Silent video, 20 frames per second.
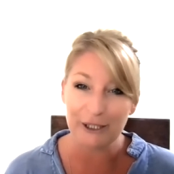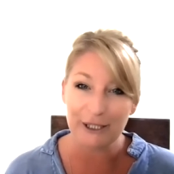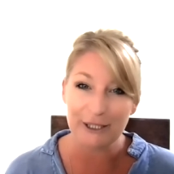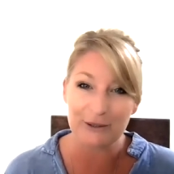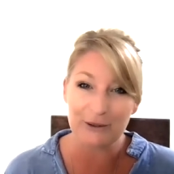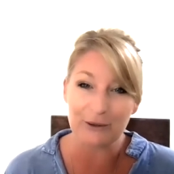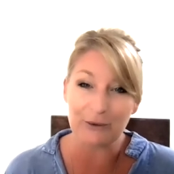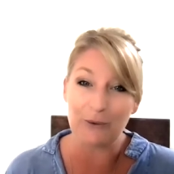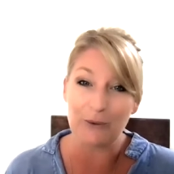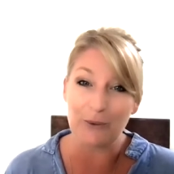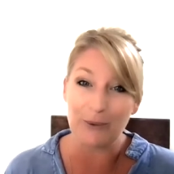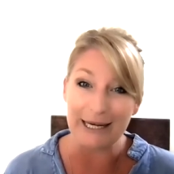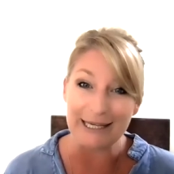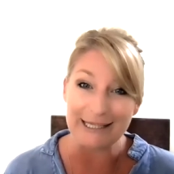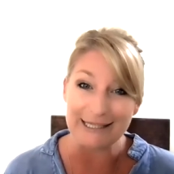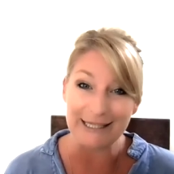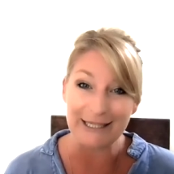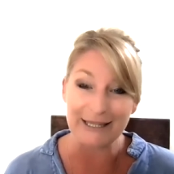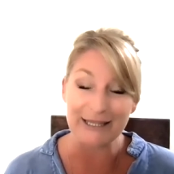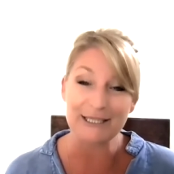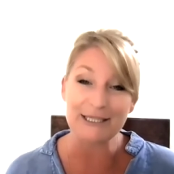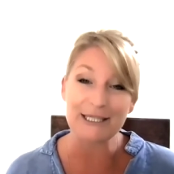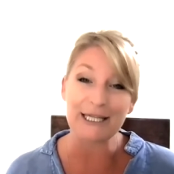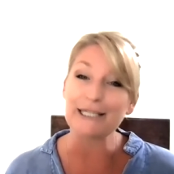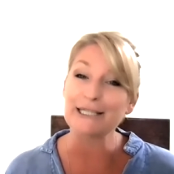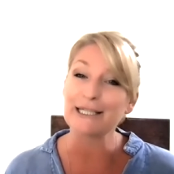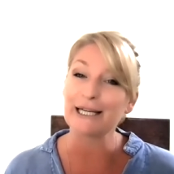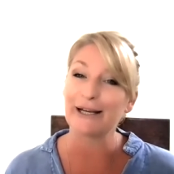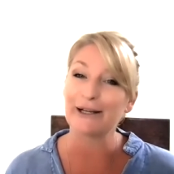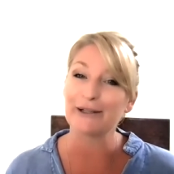is always in the
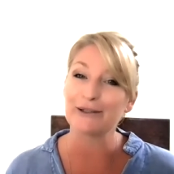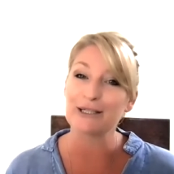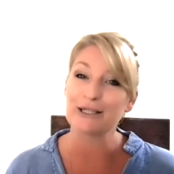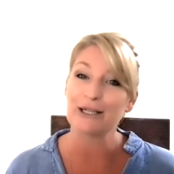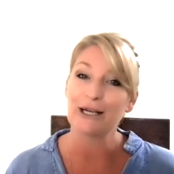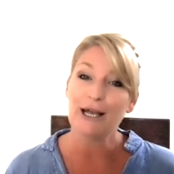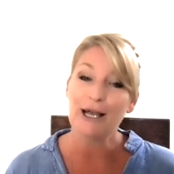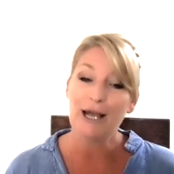details.